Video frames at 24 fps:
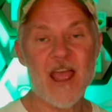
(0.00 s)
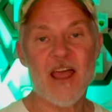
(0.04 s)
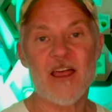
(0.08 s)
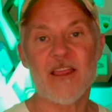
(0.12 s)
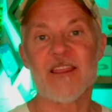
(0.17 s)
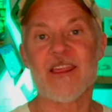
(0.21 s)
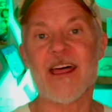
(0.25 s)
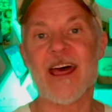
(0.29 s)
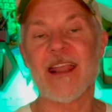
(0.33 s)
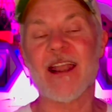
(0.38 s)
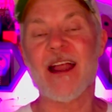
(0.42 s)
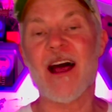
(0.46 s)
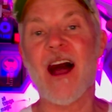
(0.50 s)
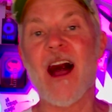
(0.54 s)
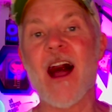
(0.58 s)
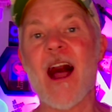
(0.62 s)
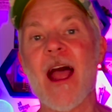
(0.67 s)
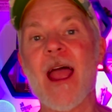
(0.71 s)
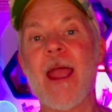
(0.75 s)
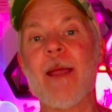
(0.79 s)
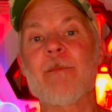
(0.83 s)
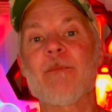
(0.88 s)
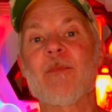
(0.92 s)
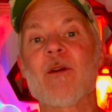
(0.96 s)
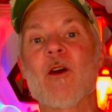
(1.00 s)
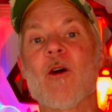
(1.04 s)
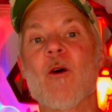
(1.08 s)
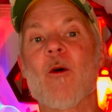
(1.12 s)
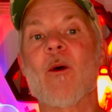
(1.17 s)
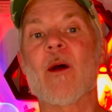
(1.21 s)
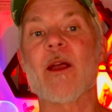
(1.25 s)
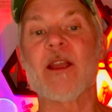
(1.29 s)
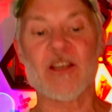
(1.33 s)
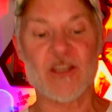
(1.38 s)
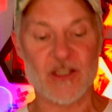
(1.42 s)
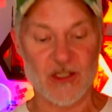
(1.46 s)
that I've
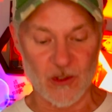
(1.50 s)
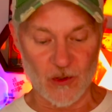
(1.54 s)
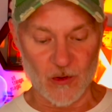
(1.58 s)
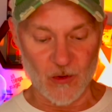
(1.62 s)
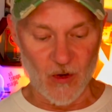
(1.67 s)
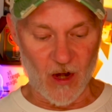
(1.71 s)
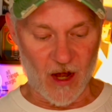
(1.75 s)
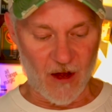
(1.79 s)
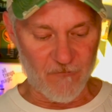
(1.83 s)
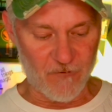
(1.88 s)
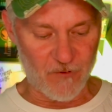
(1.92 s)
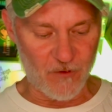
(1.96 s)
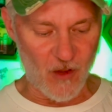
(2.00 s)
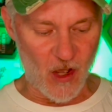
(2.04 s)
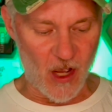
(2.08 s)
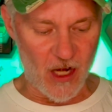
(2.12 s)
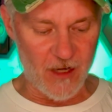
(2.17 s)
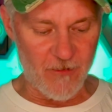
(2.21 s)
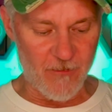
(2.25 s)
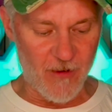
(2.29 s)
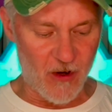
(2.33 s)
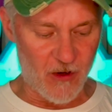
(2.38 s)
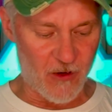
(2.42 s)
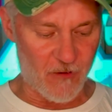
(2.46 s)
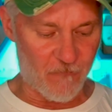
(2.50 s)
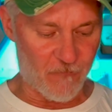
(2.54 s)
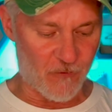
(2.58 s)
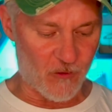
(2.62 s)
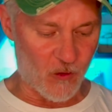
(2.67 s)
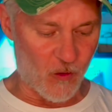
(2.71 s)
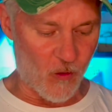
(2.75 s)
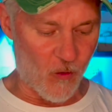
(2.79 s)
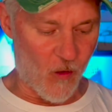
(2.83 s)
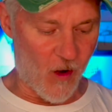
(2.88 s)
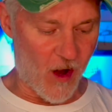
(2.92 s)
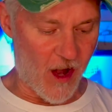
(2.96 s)
thought about it for
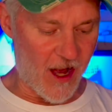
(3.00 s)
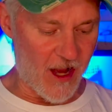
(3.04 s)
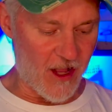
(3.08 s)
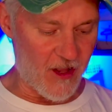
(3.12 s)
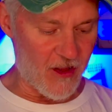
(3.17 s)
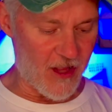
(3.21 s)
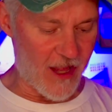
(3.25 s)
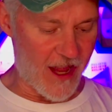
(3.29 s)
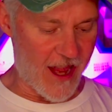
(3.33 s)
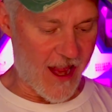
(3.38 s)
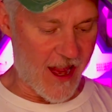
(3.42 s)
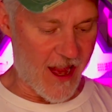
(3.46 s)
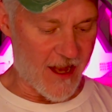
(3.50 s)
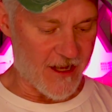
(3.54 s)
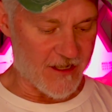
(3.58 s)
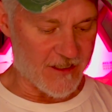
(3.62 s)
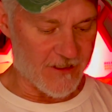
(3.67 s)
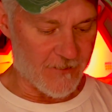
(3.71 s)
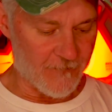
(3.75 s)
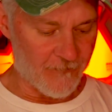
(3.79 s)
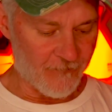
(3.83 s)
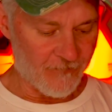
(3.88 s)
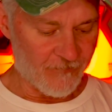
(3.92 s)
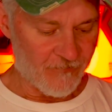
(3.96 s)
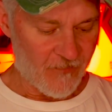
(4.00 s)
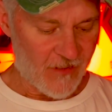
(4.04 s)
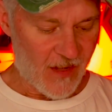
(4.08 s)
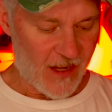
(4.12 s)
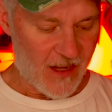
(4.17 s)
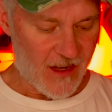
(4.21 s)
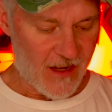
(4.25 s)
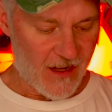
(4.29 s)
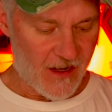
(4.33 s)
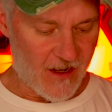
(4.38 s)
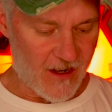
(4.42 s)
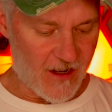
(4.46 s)
a while, and
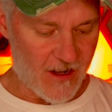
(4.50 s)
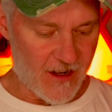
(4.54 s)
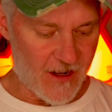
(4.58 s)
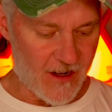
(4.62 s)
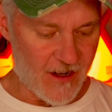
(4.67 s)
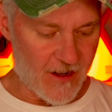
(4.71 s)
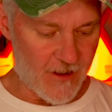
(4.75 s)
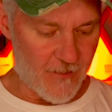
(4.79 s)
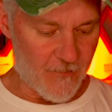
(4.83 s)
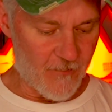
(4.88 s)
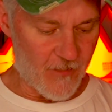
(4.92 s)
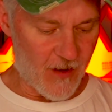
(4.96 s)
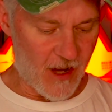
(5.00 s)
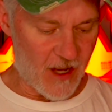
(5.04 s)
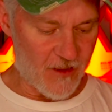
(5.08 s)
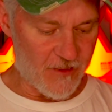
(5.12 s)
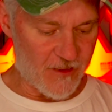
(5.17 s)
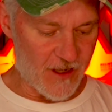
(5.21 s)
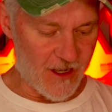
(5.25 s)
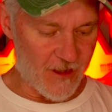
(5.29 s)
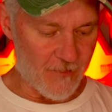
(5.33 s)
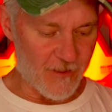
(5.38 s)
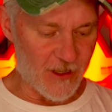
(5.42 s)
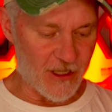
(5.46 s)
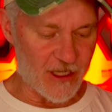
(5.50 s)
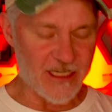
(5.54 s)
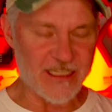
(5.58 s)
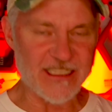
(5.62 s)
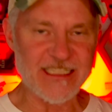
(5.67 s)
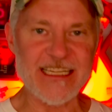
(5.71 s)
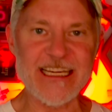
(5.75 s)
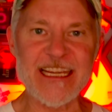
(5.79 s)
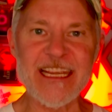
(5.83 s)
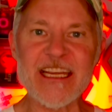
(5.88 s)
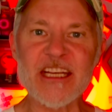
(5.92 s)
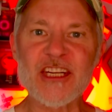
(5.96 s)
I think I'm gonna
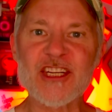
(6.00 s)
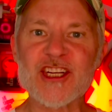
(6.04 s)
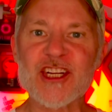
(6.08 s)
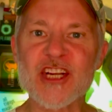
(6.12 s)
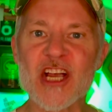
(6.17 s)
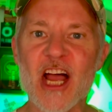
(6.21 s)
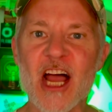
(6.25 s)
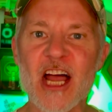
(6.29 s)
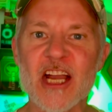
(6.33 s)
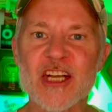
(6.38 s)
teach a